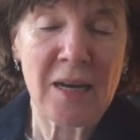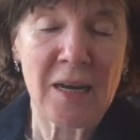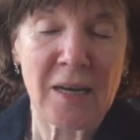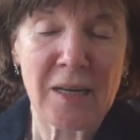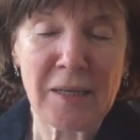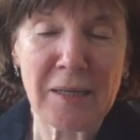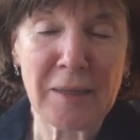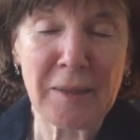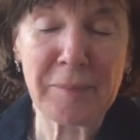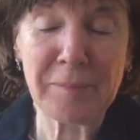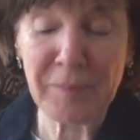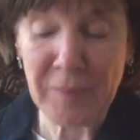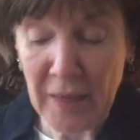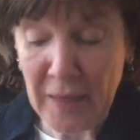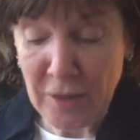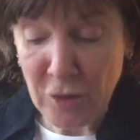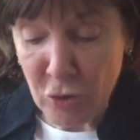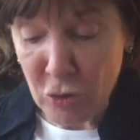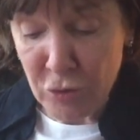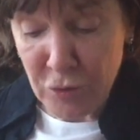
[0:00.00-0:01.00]

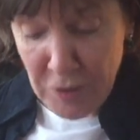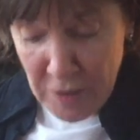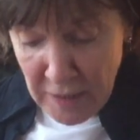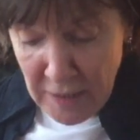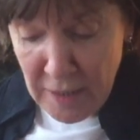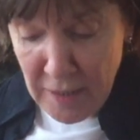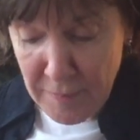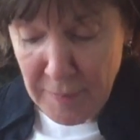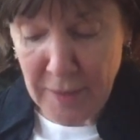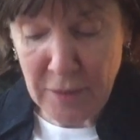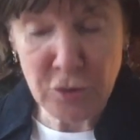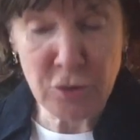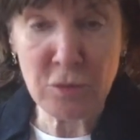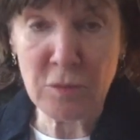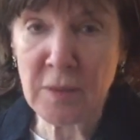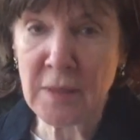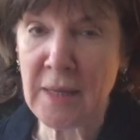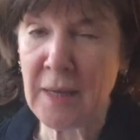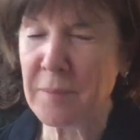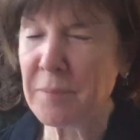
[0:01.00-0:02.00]
And you're thinking about
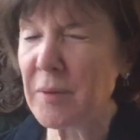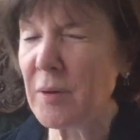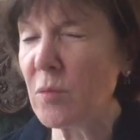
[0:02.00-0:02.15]
doing that,